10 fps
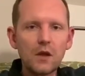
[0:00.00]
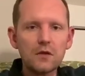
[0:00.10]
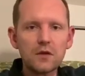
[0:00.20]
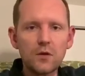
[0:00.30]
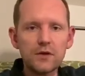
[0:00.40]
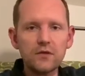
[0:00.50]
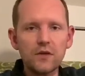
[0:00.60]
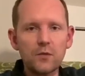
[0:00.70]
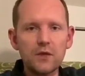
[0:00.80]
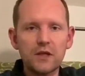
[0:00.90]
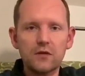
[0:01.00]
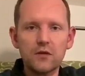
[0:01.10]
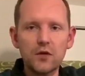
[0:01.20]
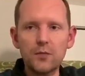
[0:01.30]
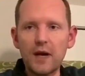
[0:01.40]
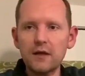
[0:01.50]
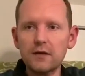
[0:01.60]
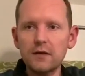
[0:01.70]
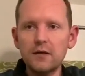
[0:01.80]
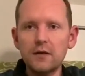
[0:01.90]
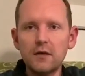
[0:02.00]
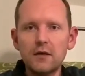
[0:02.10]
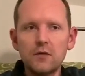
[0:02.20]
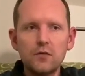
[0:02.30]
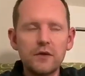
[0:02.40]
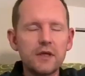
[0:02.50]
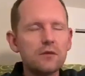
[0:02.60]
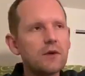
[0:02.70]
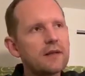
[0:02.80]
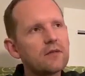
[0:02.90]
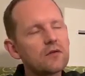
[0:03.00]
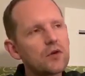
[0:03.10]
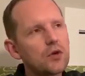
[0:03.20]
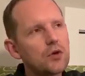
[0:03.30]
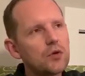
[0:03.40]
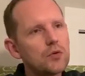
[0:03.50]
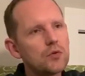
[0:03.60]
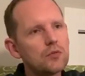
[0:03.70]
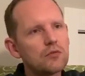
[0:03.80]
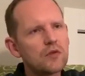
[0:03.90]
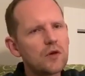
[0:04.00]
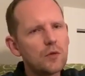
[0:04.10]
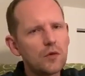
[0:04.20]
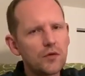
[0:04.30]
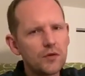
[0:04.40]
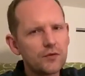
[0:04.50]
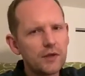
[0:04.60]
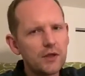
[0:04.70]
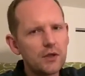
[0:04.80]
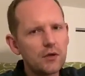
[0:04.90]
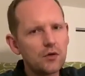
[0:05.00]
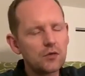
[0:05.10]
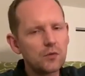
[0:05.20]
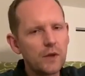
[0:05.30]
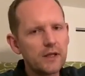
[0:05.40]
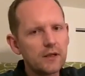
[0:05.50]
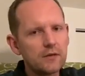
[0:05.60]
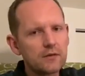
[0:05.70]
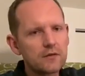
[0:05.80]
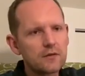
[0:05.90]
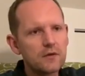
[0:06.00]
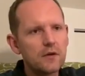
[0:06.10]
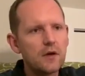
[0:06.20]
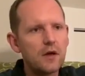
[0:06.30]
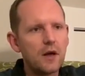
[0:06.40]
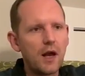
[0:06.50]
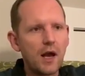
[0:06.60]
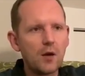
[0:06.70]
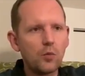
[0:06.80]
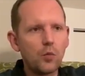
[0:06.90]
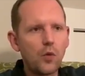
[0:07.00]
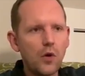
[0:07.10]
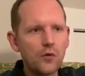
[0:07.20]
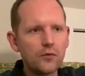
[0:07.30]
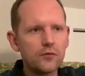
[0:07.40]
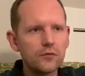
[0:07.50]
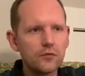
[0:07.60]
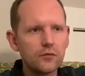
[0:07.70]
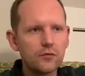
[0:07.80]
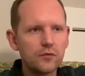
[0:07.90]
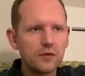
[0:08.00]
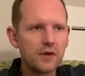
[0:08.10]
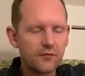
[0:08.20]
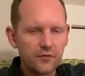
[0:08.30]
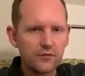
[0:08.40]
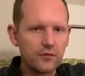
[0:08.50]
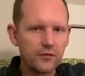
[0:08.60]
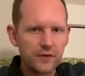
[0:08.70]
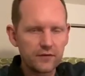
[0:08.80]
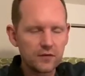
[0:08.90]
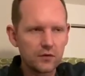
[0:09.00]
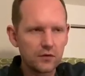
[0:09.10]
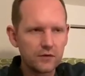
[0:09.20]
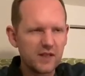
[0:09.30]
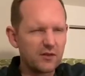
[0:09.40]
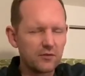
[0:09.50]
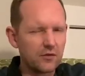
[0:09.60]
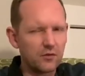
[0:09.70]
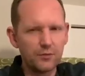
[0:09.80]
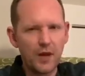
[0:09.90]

so I didn't think we did too bad. We went to two or three Goodwills and one different thrift store. I think it was called